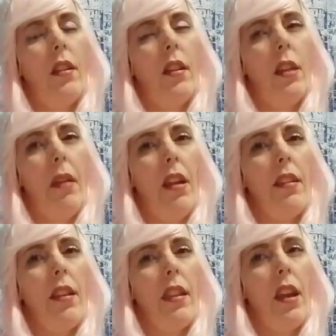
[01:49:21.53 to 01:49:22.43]
an
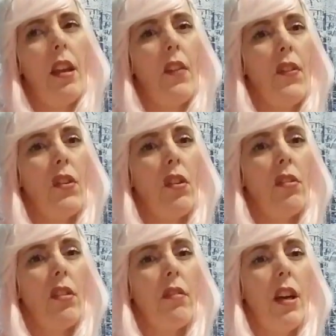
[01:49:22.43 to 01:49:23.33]
amazing thing, and if you
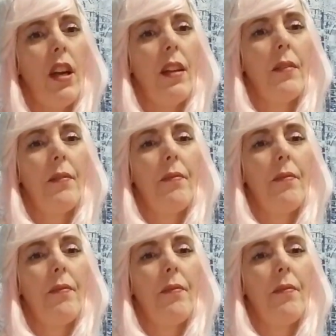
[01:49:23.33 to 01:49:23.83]
use it right,